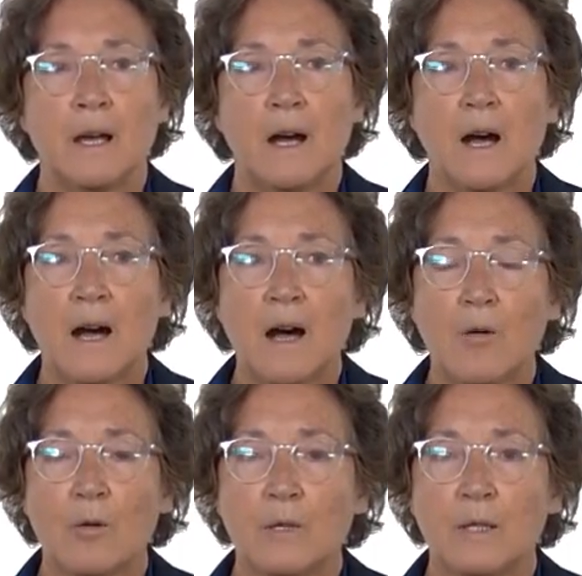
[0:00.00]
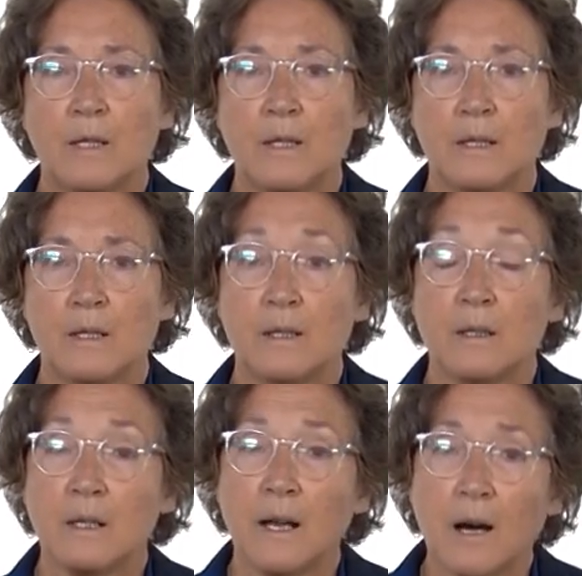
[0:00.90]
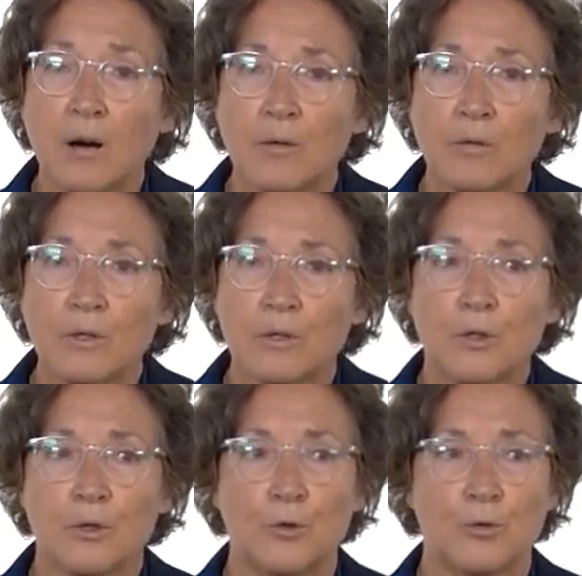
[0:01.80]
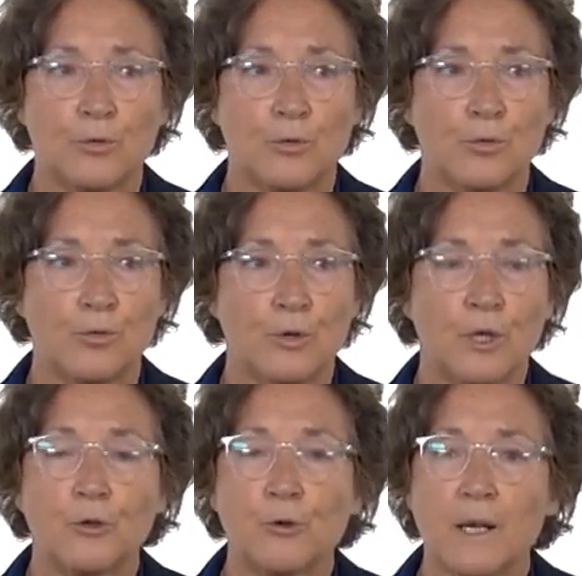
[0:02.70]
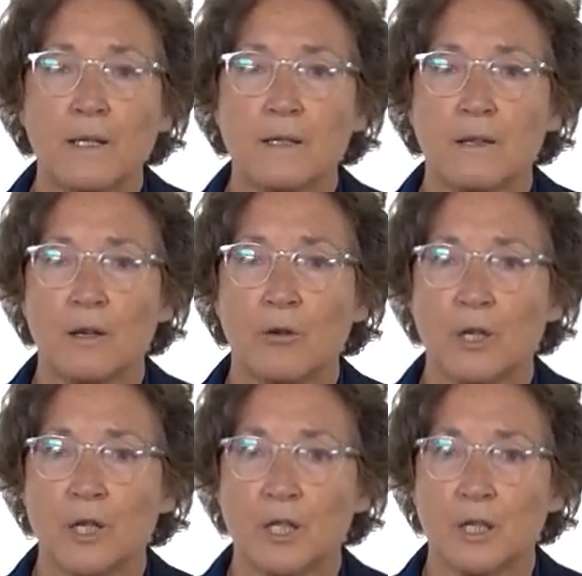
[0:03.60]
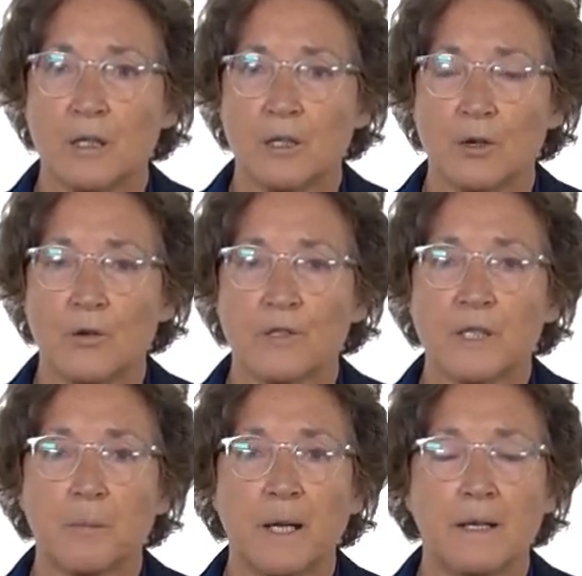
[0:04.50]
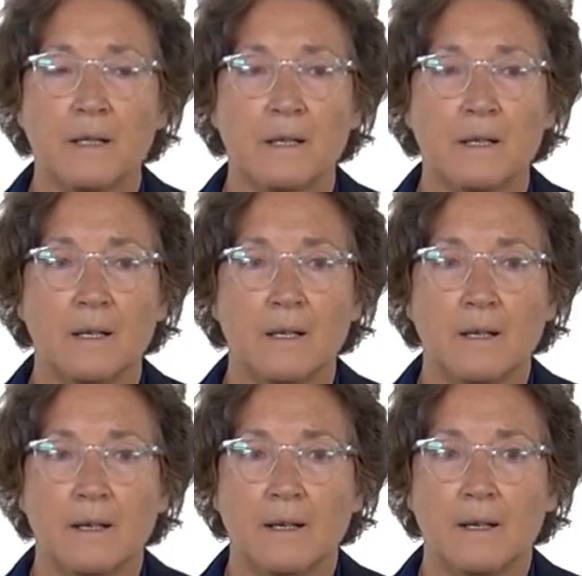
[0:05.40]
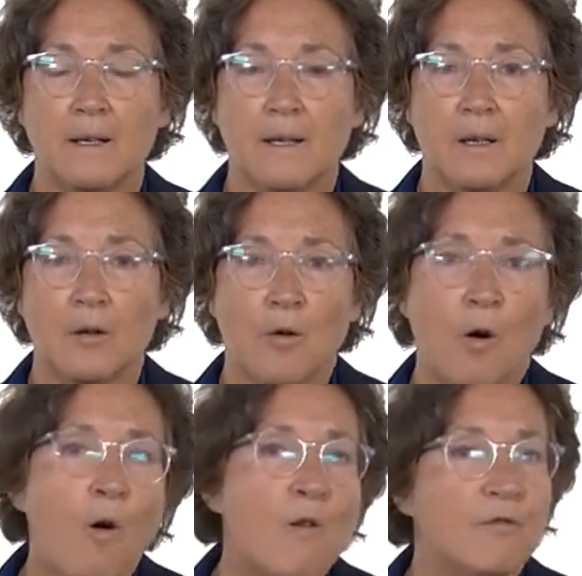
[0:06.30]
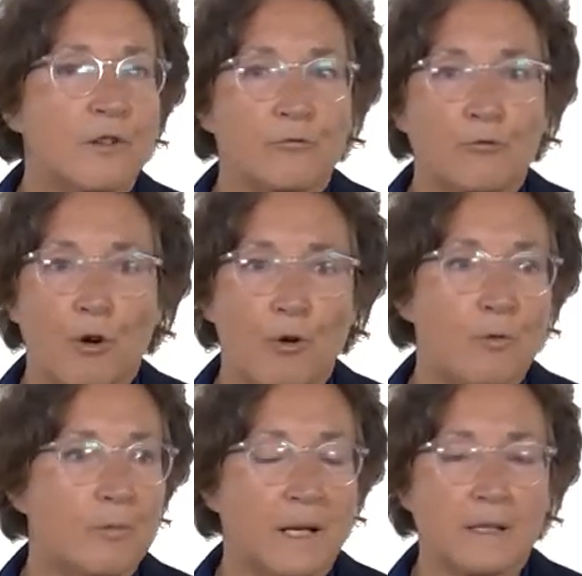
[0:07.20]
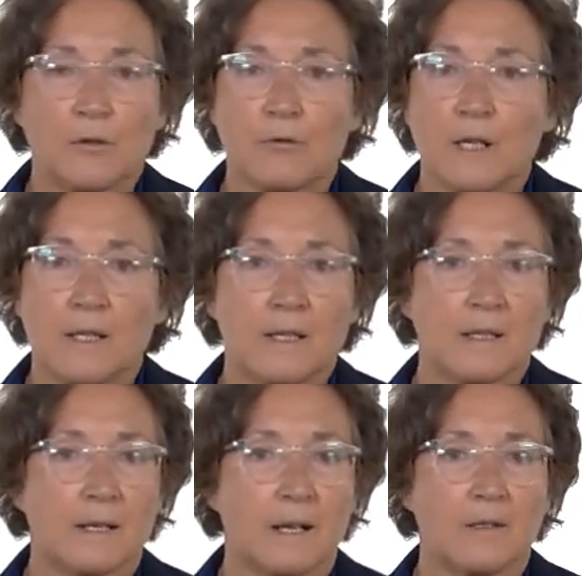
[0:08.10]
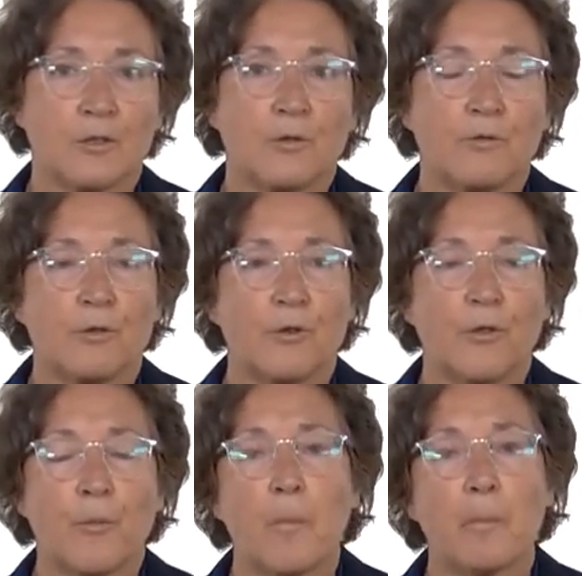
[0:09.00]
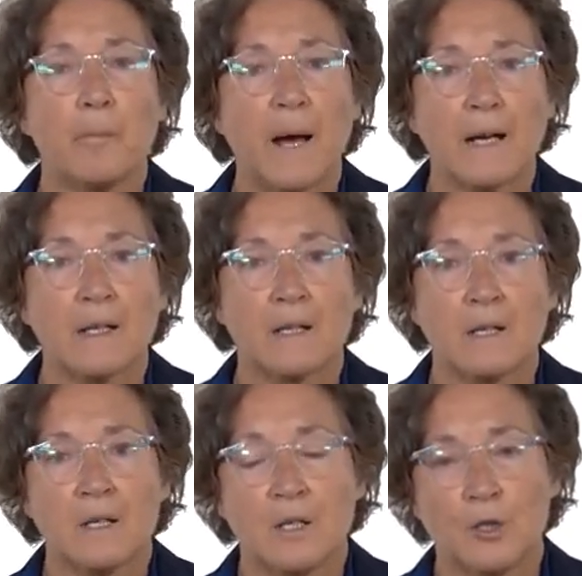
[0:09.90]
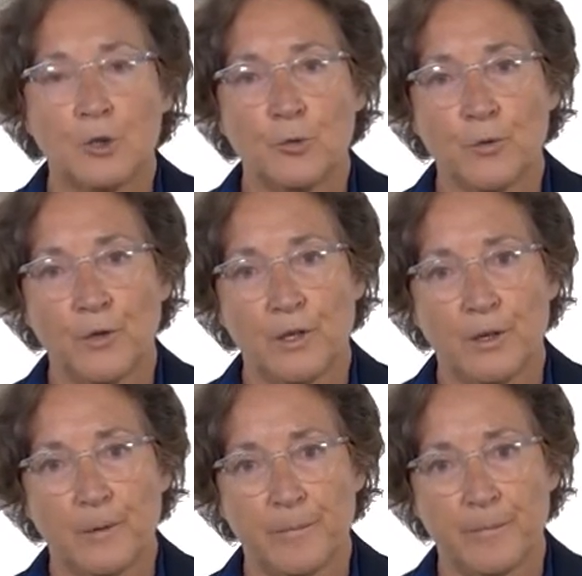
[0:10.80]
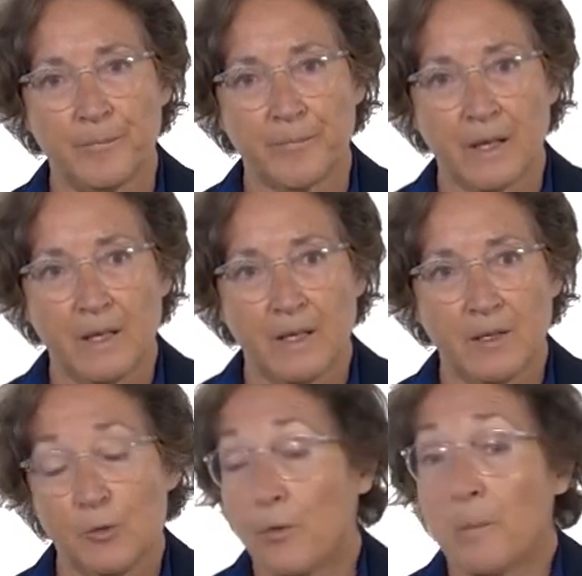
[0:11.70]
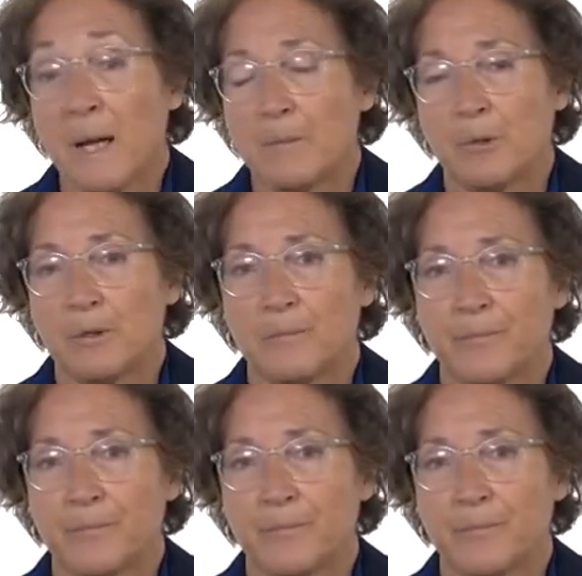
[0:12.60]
how it allowed to trace the origins of Spain over Rome and Greece and so forth back to the Bible,